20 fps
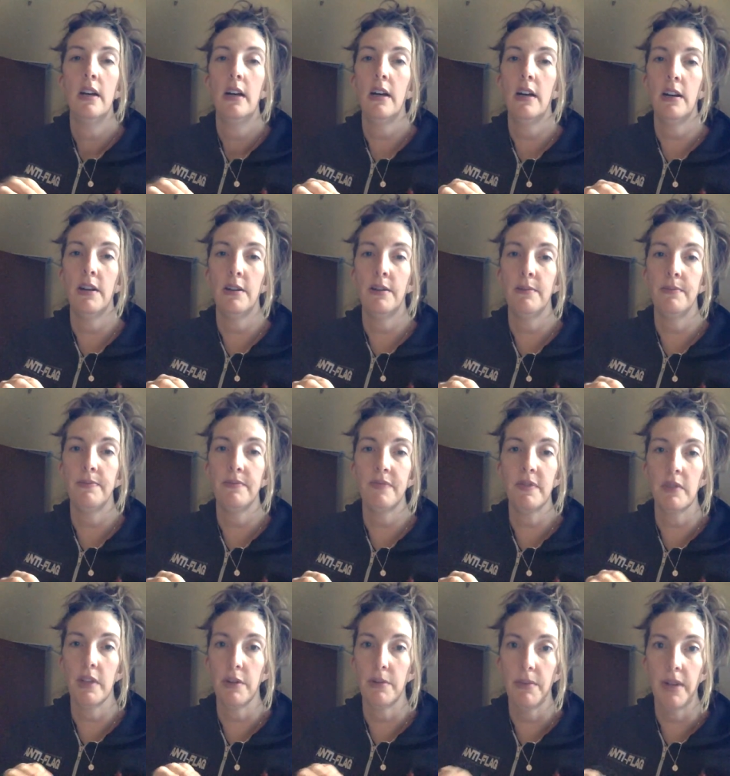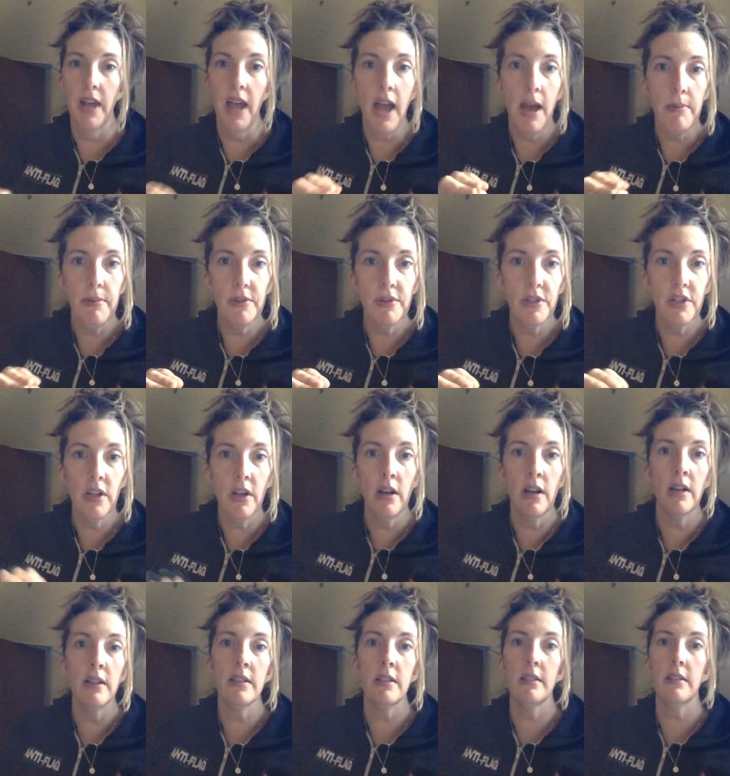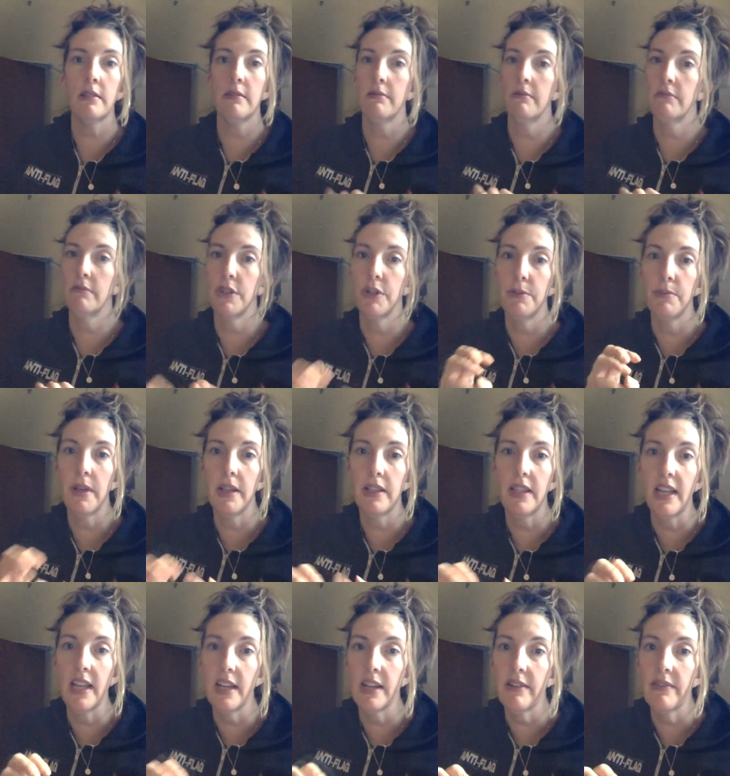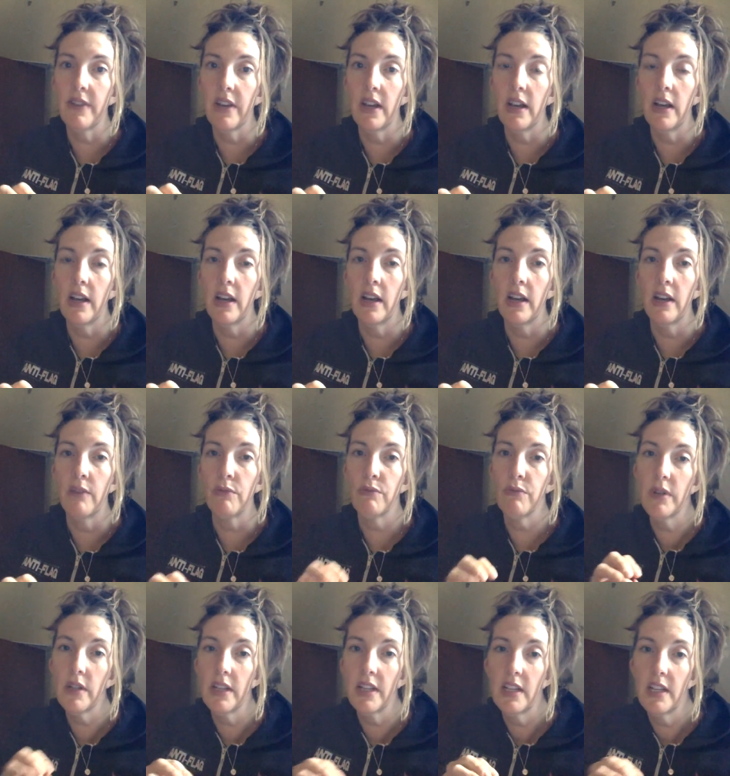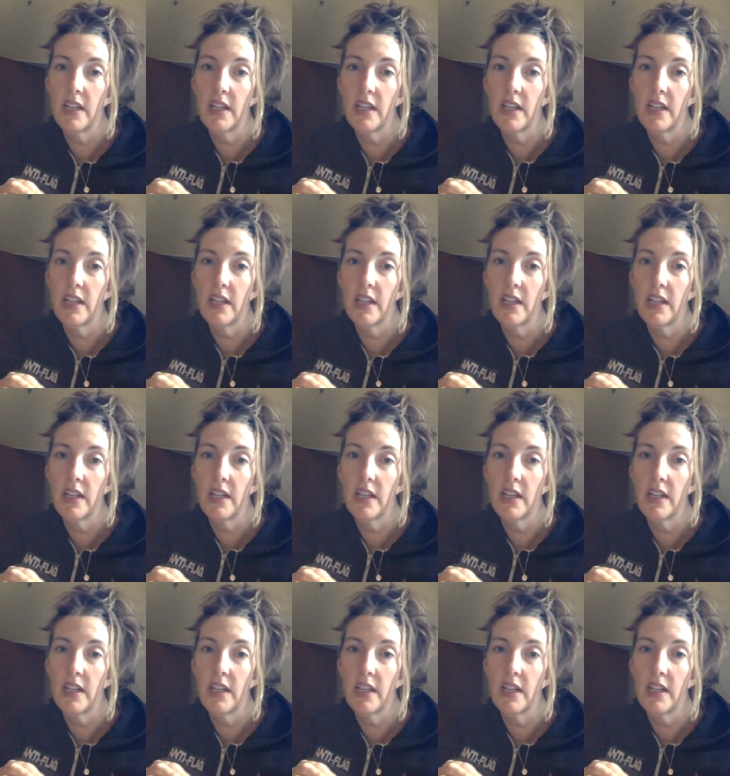A little bit of applesauce, a little bit at the end of a really